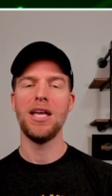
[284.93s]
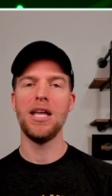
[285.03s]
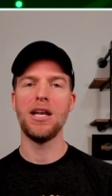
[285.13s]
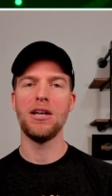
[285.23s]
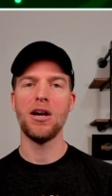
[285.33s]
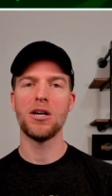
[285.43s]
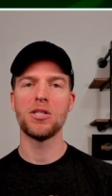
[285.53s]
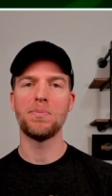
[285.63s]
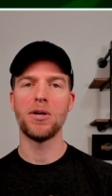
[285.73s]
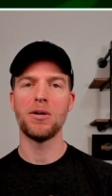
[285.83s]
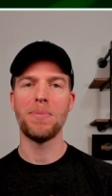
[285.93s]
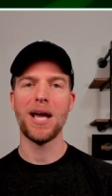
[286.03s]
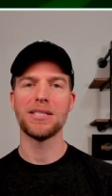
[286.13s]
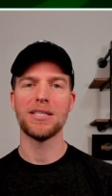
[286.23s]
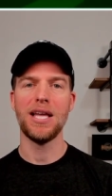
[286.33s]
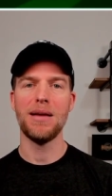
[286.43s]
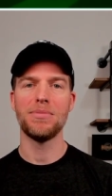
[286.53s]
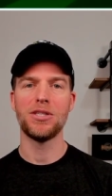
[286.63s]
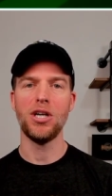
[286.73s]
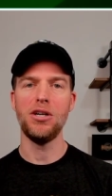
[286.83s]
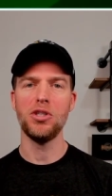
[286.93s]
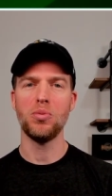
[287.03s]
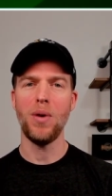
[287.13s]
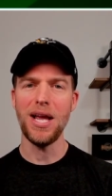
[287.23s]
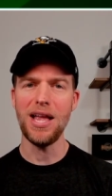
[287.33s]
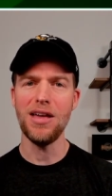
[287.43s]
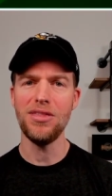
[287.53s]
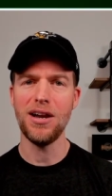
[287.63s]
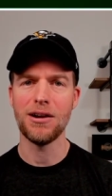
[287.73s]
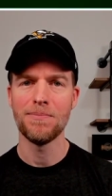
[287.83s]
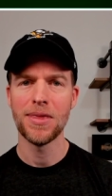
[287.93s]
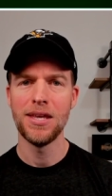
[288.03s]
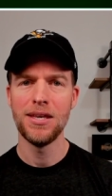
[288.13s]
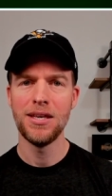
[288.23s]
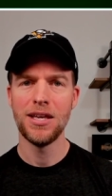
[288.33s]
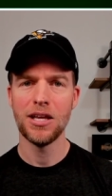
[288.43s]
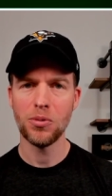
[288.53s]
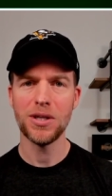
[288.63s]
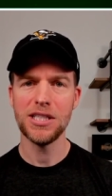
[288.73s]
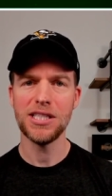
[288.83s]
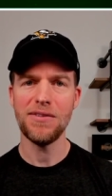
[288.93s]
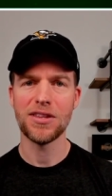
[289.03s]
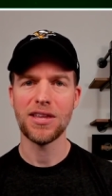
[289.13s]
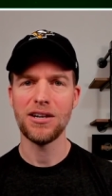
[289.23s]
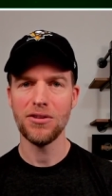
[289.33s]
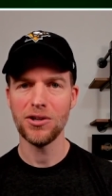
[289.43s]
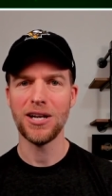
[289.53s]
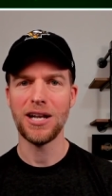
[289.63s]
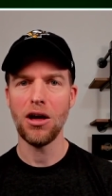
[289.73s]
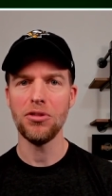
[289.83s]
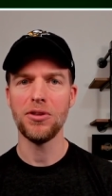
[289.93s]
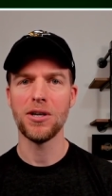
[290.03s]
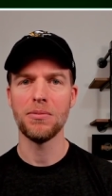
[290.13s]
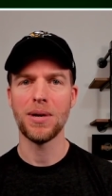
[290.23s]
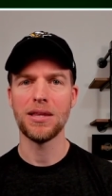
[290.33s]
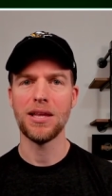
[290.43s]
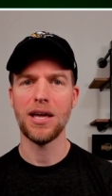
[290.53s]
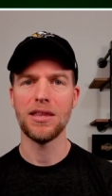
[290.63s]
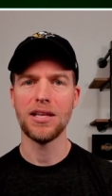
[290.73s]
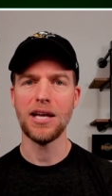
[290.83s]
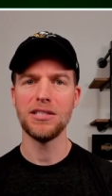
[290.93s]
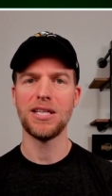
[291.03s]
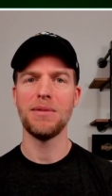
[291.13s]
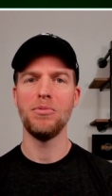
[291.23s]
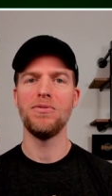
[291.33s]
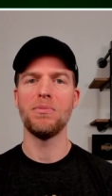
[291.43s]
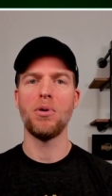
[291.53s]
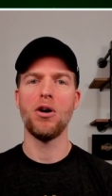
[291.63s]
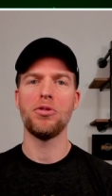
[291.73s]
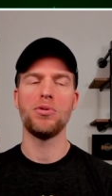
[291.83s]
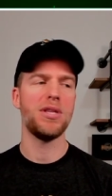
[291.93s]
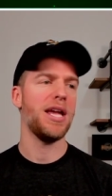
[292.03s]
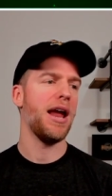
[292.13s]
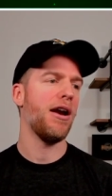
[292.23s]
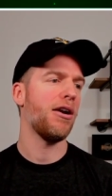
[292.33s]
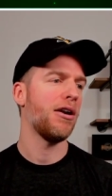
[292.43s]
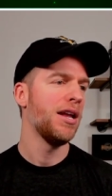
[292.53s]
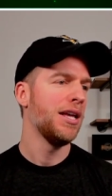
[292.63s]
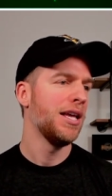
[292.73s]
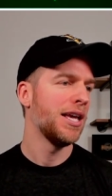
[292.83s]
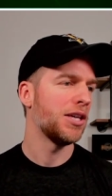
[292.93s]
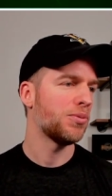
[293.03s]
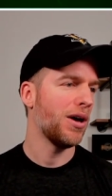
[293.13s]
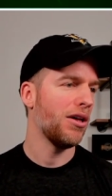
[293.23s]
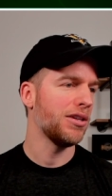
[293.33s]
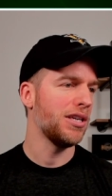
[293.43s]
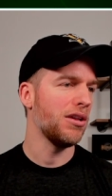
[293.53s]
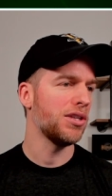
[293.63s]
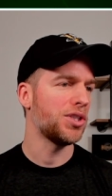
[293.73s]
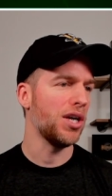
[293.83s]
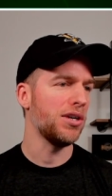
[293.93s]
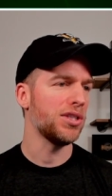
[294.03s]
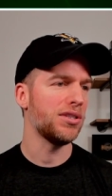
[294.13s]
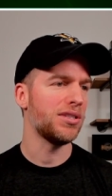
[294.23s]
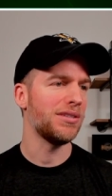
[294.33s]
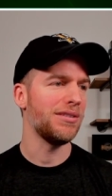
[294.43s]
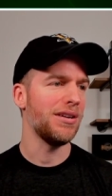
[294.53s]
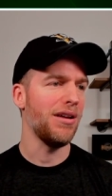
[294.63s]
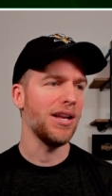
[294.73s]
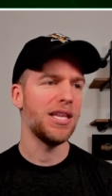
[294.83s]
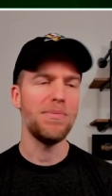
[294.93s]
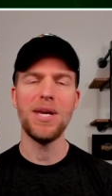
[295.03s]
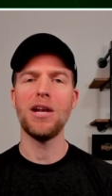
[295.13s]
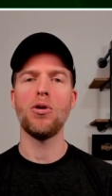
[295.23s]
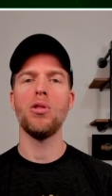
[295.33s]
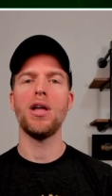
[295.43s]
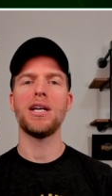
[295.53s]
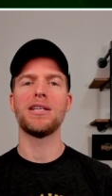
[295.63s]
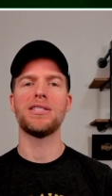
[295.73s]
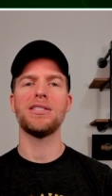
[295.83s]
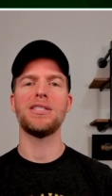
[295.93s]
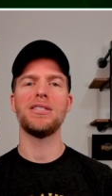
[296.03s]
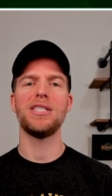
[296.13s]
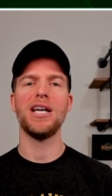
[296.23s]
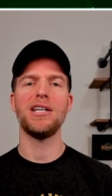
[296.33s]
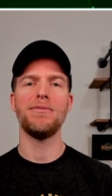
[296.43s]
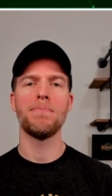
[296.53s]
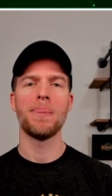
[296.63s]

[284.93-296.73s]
In yards per pass attempt. Chargers way down there, twenty-seventh. I know they're getting healthier, but uh, the Titans can move the ball through the air as well. And, you know, the Chargers, not a team you get a whole lot of consistency out of.